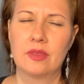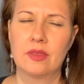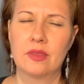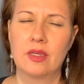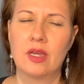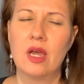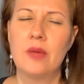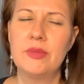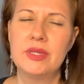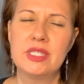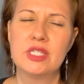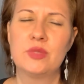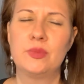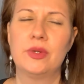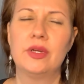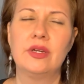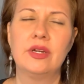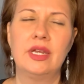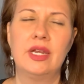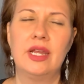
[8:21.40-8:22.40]
Come in,
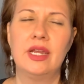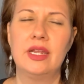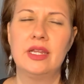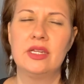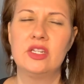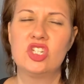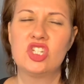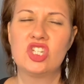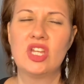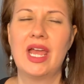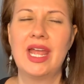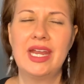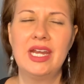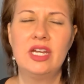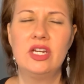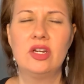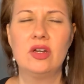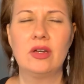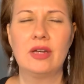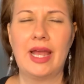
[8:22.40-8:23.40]
Spirit, and shine
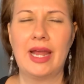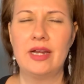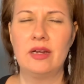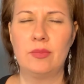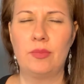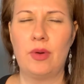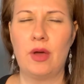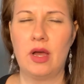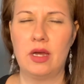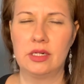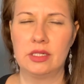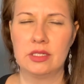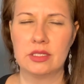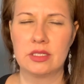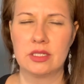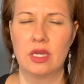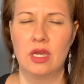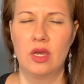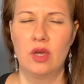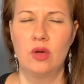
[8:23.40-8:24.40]
your light upon
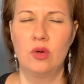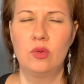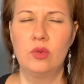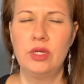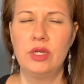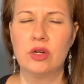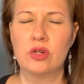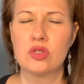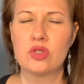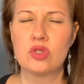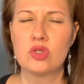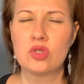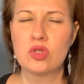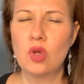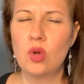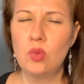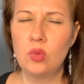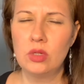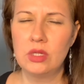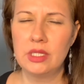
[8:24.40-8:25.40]
us. We are
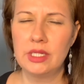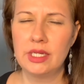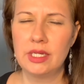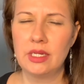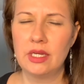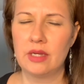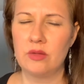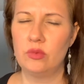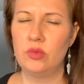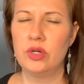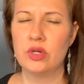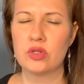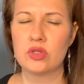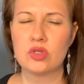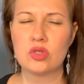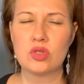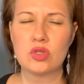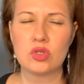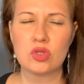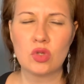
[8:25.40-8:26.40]
so willing and we are
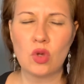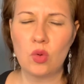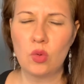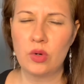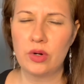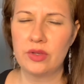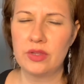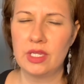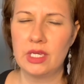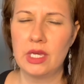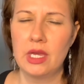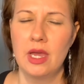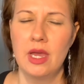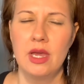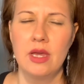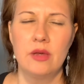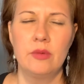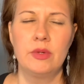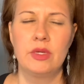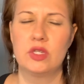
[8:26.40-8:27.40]
so worthy
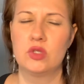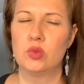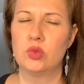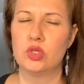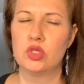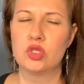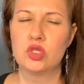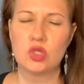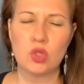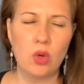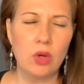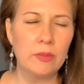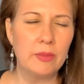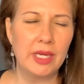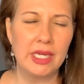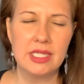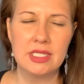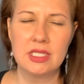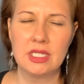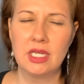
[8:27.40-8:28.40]
because we're so
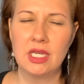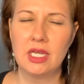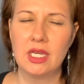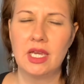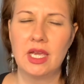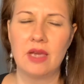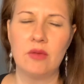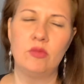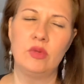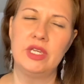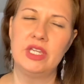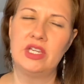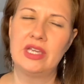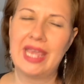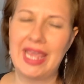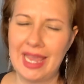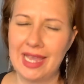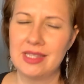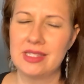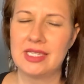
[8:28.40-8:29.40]
amazing and we
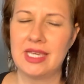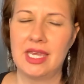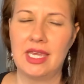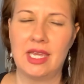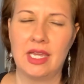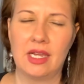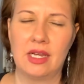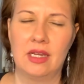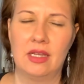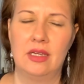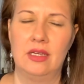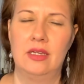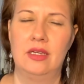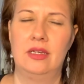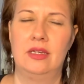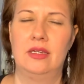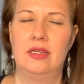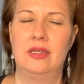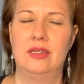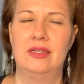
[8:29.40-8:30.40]
can take it.
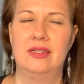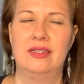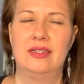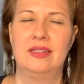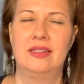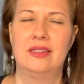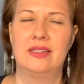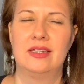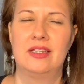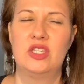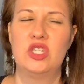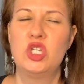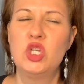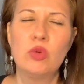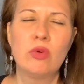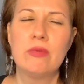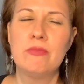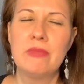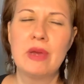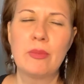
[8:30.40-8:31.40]
Because you
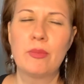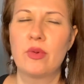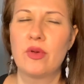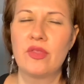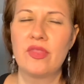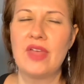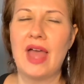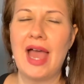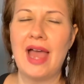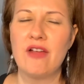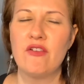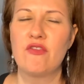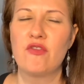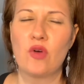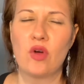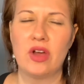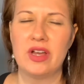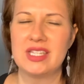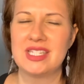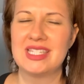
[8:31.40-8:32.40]
remember that
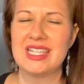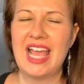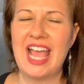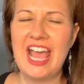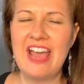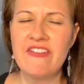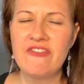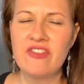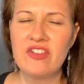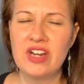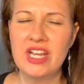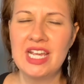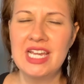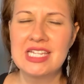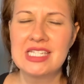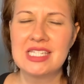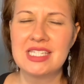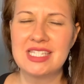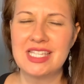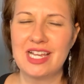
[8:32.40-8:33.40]
for us every
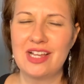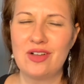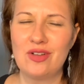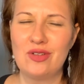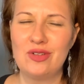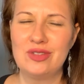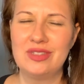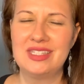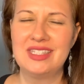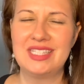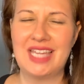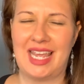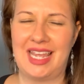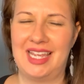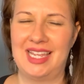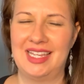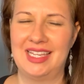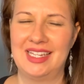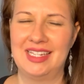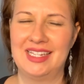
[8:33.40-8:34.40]
single day.
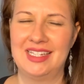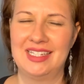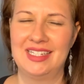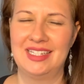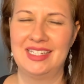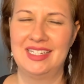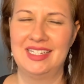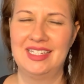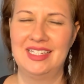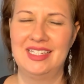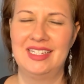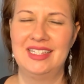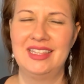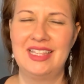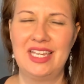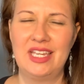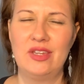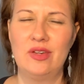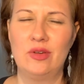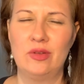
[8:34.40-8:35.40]

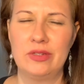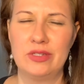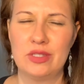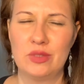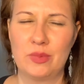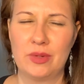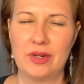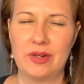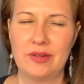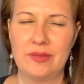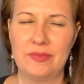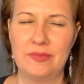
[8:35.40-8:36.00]
Thank you, Holy Spirit.